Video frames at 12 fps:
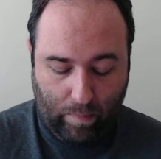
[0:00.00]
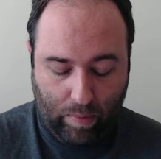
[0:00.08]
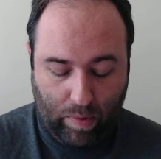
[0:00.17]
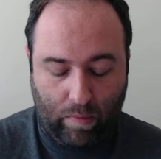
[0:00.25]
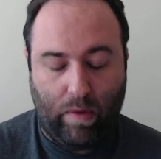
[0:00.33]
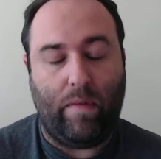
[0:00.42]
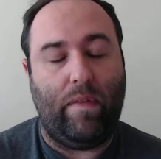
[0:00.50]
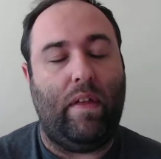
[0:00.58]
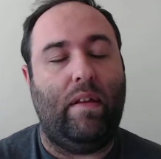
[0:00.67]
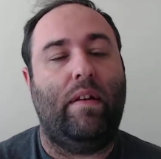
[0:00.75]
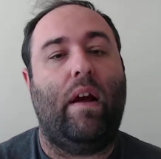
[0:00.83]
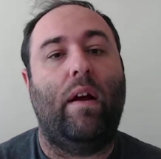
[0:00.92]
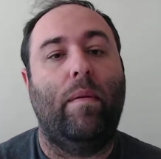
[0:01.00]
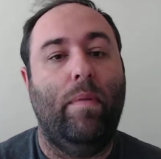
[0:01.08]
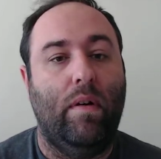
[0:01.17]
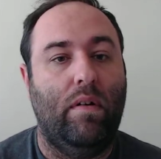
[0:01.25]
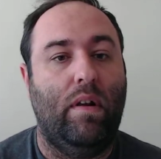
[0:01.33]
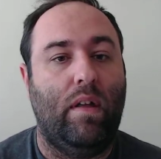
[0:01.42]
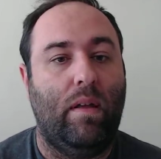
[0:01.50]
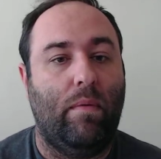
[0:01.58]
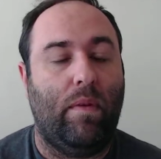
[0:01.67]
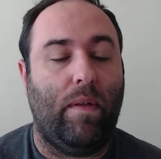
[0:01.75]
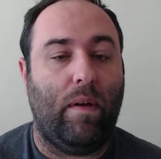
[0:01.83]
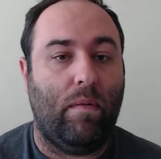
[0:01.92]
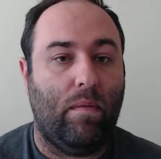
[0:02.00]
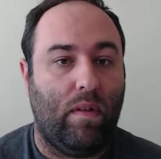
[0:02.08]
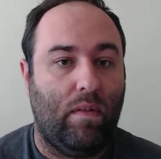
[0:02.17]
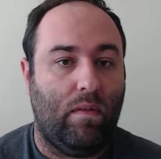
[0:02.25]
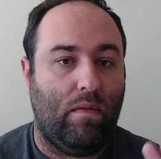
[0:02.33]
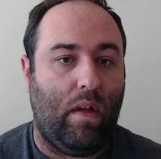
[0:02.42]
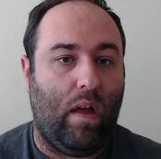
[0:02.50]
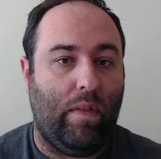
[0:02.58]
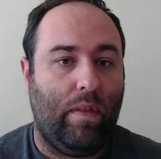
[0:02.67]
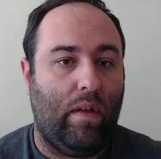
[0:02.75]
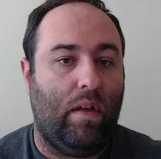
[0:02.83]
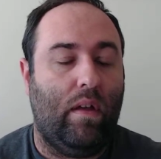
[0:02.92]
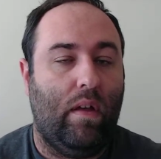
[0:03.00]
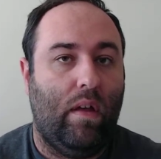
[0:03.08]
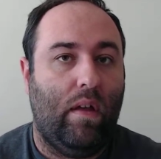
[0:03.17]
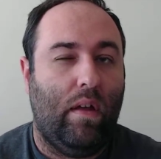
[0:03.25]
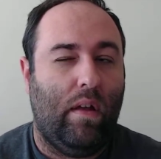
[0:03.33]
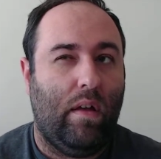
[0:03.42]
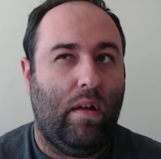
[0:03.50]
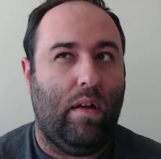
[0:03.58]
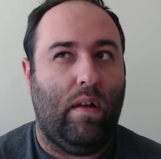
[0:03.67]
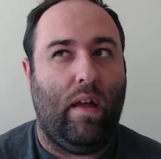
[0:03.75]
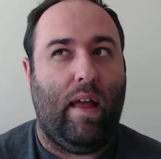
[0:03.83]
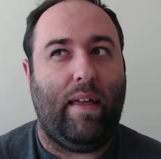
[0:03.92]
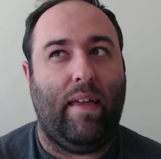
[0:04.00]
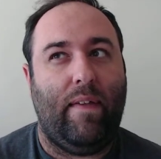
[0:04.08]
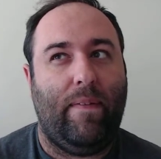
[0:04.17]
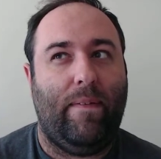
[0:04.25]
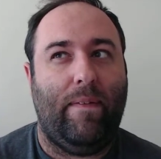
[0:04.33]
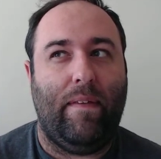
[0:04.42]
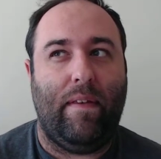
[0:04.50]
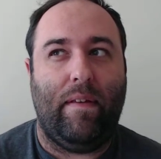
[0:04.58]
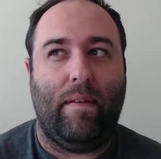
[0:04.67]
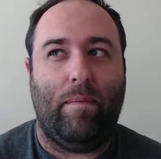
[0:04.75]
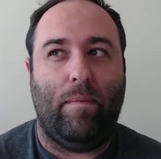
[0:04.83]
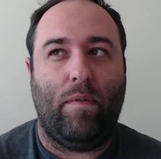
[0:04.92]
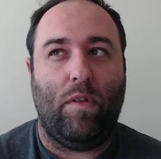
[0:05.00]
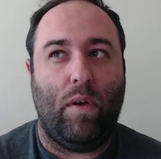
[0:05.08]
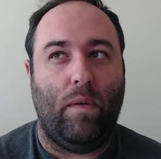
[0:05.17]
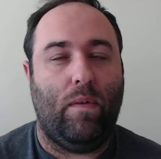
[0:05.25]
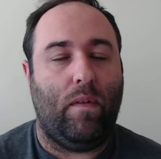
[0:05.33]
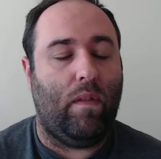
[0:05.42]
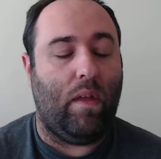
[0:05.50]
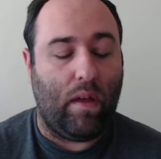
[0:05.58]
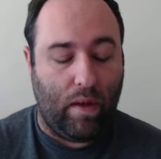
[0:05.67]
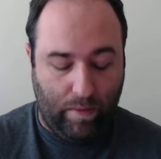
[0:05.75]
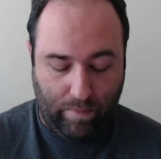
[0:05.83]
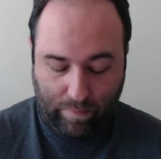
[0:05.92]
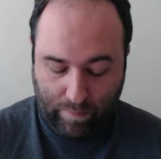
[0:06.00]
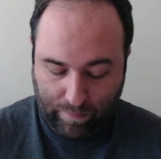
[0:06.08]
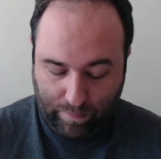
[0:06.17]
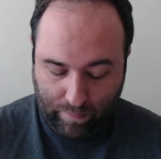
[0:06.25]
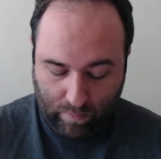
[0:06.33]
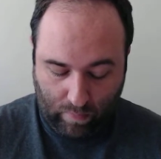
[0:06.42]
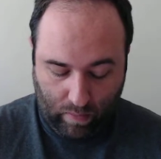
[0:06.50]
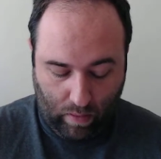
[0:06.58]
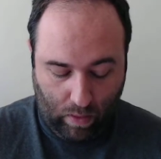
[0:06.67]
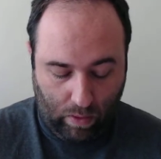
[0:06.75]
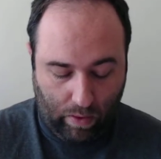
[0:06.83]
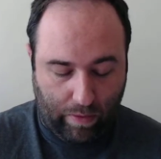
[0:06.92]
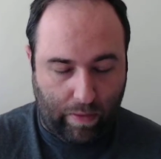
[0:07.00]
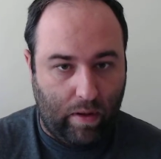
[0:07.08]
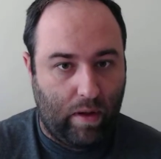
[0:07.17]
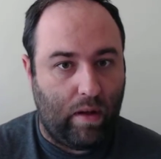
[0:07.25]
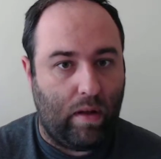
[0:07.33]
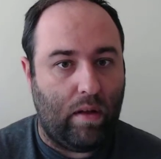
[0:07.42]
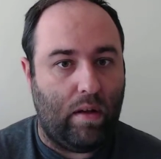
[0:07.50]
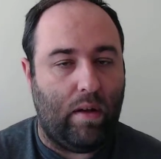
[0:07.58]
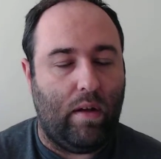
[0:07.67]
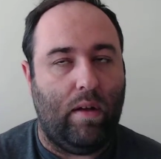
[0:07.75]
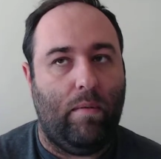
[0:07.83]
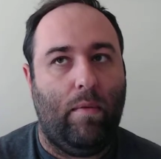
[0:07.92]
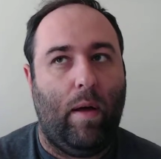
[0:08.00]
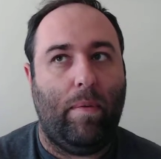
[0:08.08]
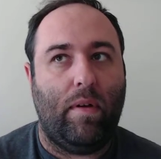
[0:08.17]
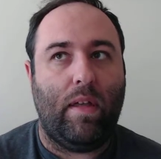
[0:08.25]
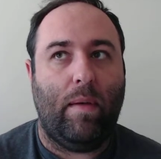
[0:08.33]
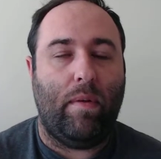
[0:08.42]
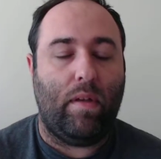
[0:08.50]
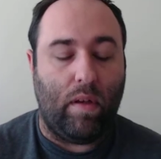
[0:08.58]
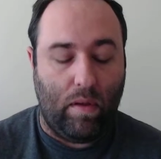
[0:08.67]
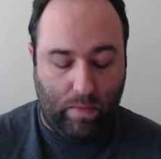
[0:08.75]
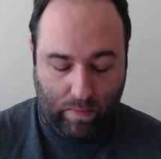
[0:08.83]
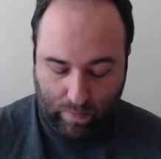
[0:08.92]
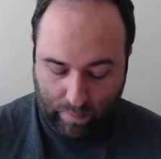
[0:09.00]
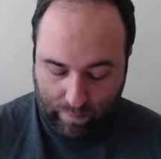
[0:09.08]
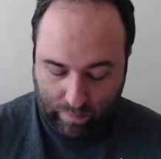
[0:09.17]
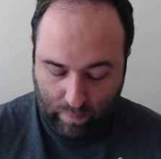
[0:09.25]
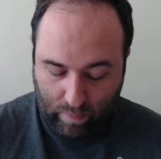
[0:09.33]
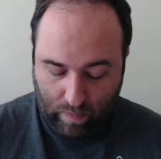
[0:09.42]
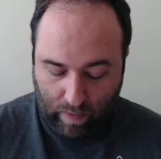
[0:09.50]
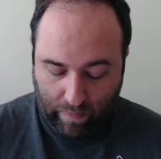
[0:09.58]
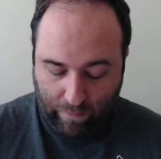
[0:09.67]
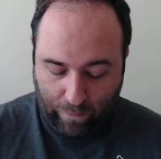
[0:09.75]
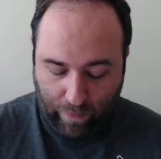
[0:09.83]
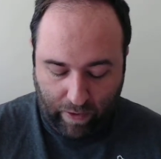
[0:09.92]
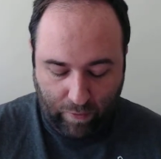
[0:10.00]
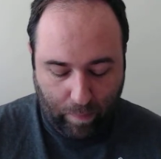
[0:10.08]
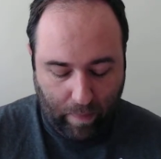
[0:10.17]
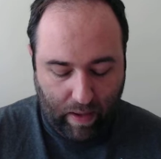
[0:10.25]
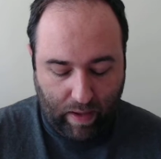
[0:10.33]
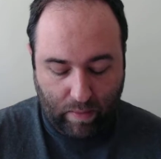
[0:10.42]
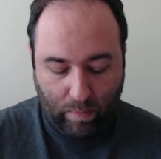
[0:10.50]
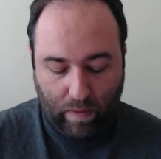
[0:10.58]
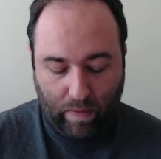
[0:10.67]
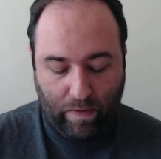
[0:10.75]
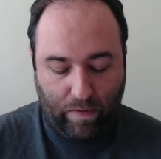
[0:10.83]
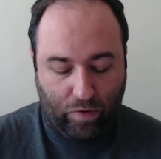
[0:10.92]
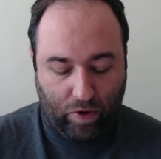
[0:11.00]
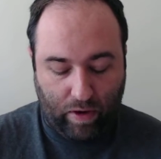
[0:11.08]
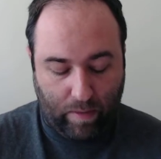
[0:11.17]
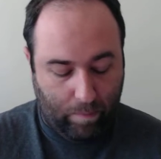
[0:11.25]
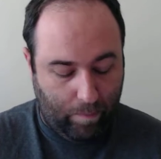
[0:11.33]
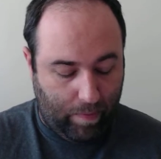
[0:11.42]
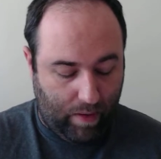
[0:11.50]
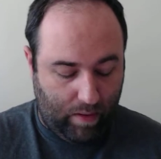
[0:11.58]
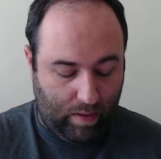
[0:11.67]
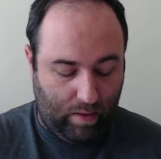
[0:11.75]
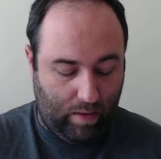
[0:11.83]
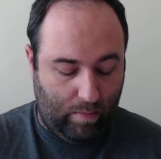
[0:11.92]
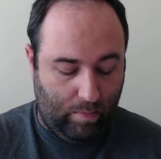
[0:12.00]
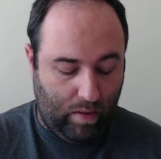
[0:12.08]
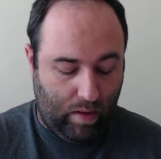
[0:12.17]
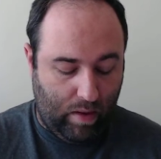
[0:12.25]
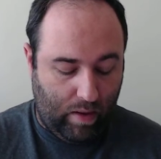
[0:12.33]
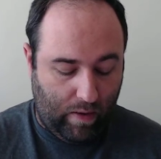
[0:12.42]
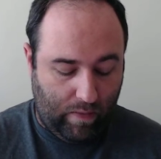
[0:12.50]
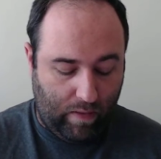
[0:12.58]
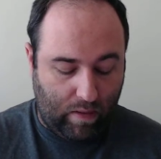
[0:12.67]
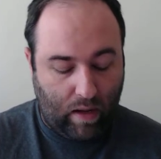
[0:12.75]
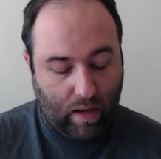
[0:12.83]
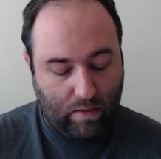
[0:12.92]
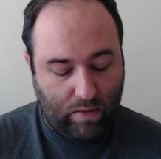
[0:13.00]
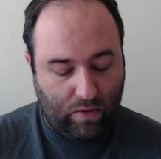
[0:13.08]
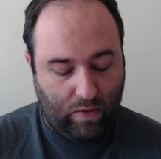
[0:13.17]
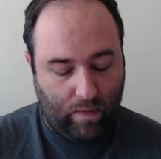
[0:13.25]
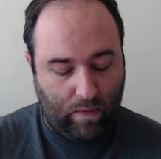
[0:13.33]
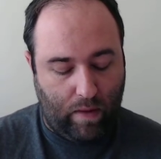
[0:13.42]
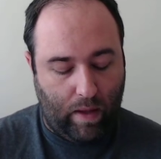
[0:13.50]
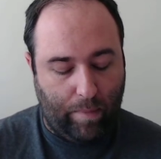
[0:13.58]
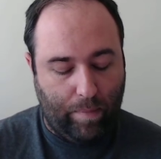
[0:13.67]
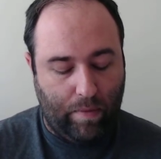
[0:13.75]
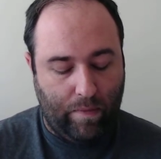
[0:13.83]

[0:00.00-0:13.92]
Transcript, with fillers: blew up the entire building with everyone, all the, I guess the ghosts in there, or the um, up and coming ghosts. They have a flashback where the shark bit him, and then Conklin shows up,